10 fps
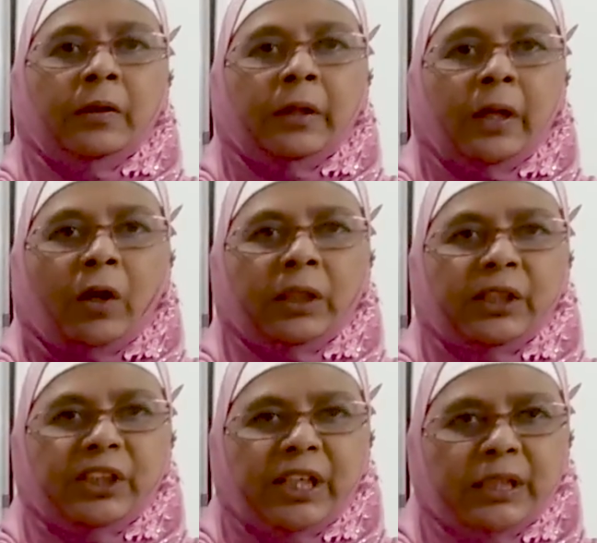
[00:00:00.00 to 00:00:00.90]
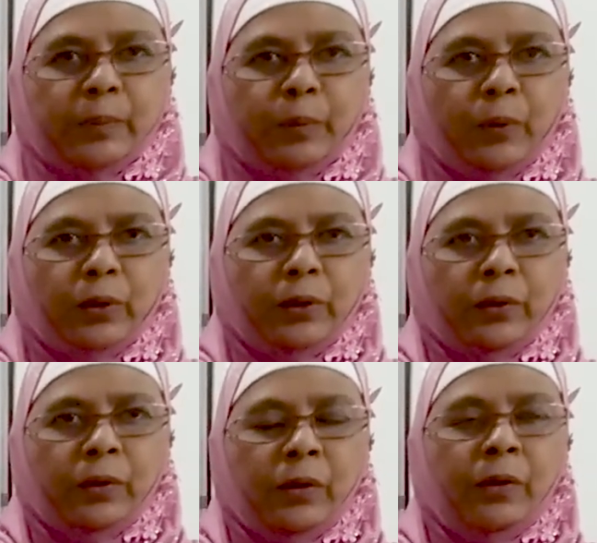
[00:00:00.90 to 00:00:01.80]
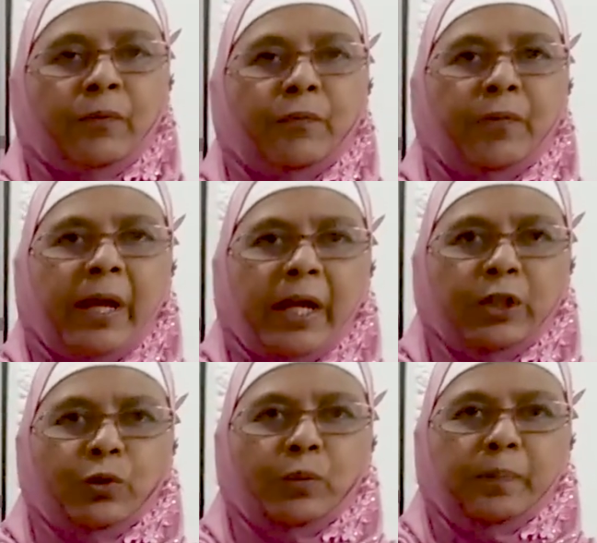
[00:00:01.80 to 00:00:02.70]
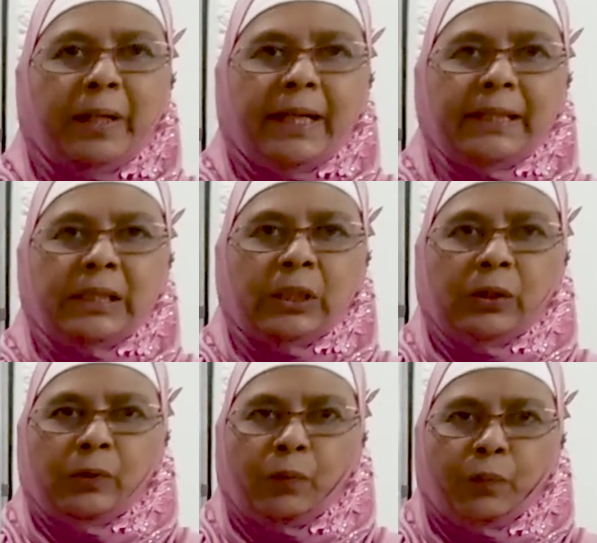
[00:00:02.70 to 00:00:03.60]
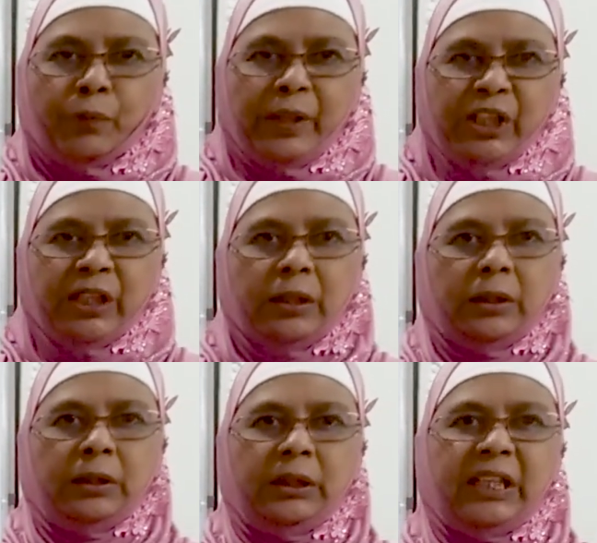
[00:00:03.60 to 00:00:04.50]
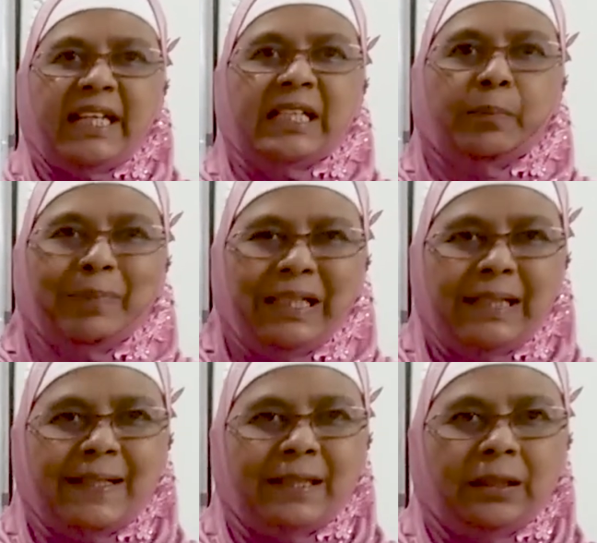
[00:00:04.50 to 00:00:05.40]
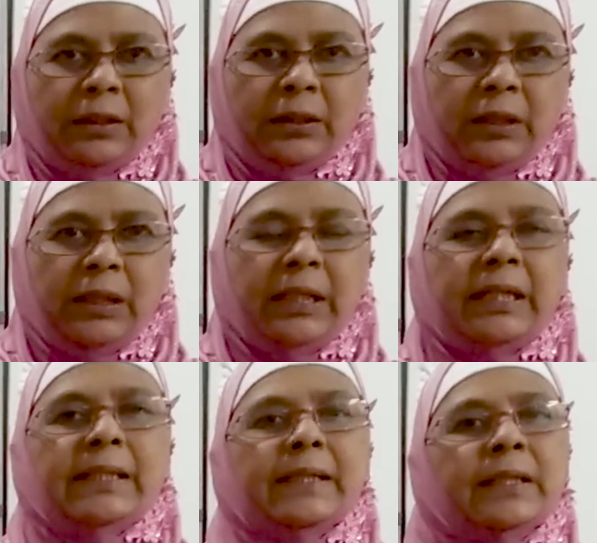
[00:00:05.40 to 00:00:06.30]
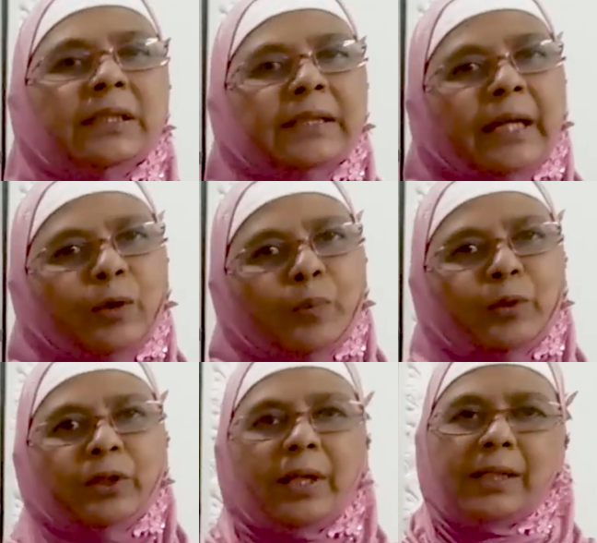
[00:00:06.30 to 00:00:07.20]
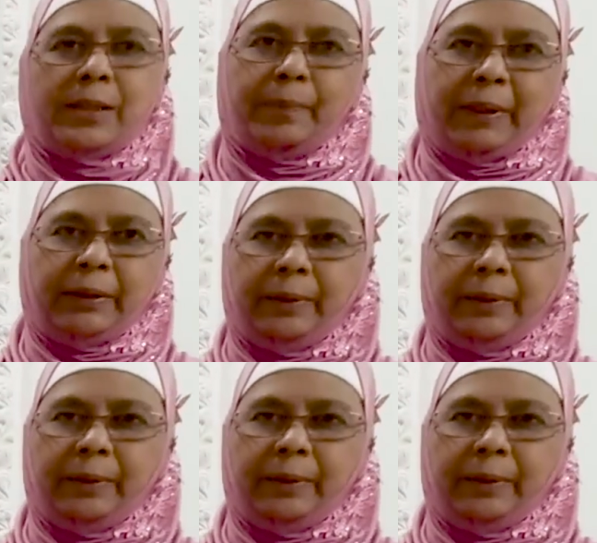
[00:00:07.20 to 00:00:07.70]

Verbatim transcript: On the chessboard, where to place which chess piece is psychomotor aspect.